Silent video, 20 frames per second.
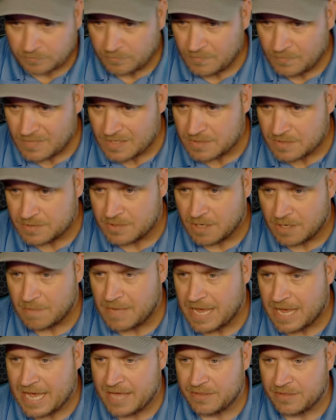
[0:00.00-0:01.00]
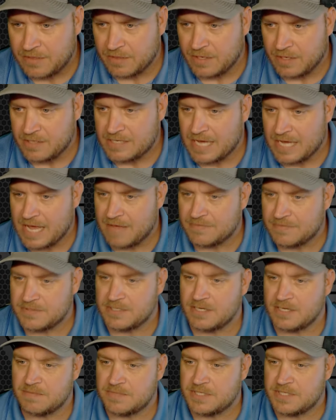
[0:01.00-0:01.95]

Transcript: some athlete to have some